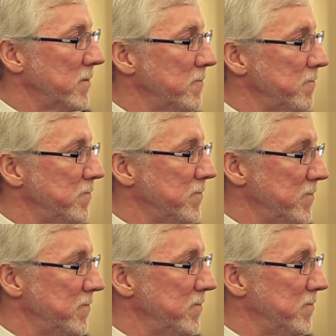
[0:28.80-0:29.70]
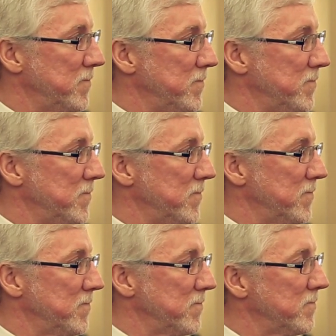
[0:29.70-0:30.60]

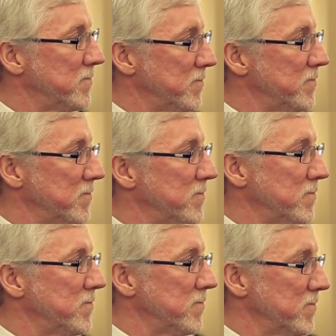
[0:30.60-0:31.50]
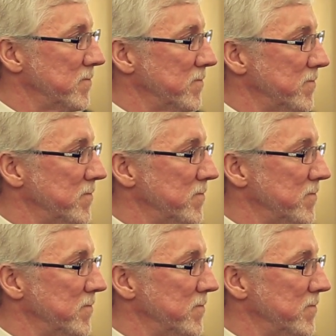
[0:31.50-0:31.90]
The person shown says nothing.